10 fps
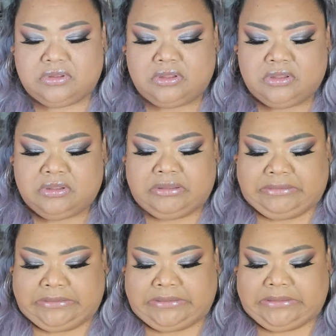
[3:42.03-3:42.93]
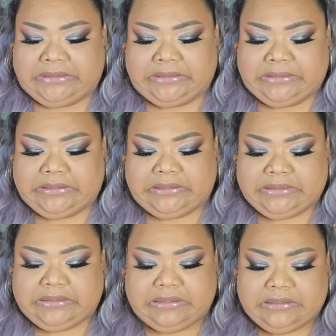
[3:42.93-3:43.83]

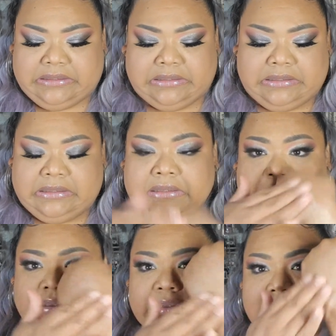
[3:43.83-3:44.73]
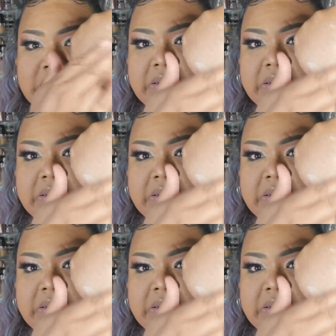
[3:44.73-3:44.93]
Nobody speaks.